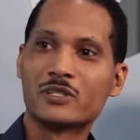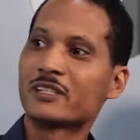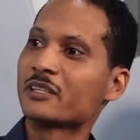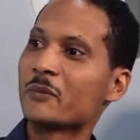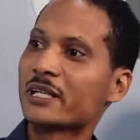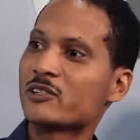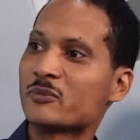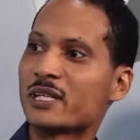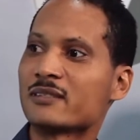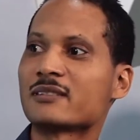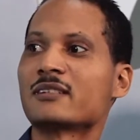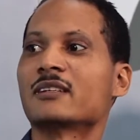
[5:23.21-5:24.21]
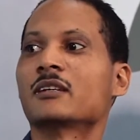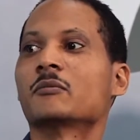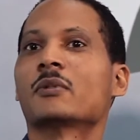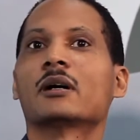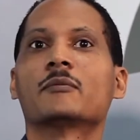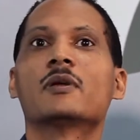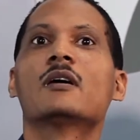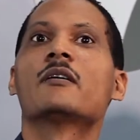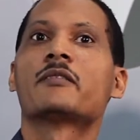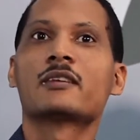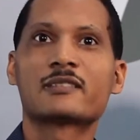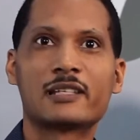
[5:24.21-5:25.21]
who is on your management team,
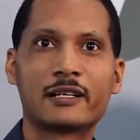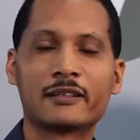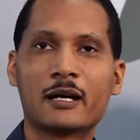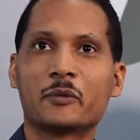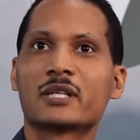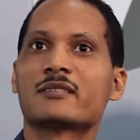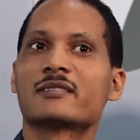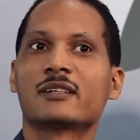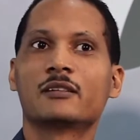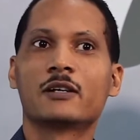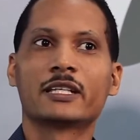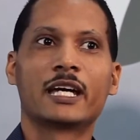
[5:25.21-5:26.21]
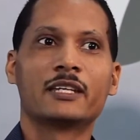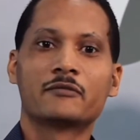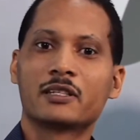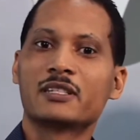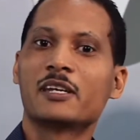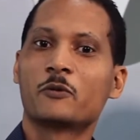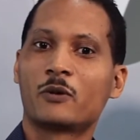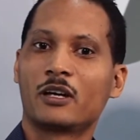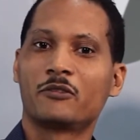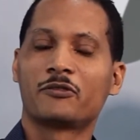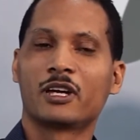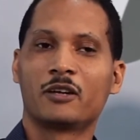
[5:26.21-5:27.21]
things like that. Because you know, at the end of the day,
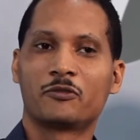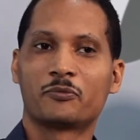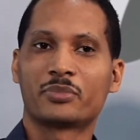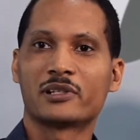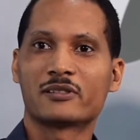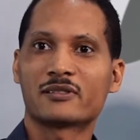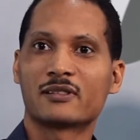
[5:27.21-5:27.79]
if a